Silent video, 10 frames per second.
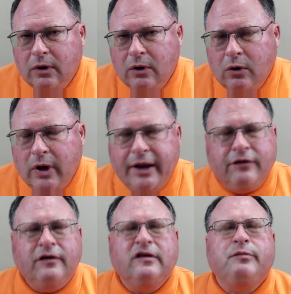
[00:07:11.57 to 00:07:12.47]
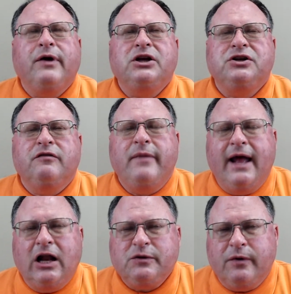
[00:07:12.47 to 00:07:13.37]
And there's an expression of
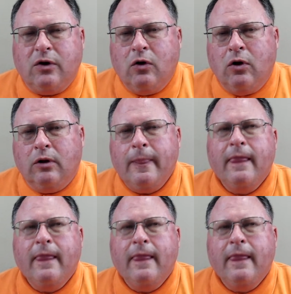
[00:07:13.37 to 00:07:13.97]
management called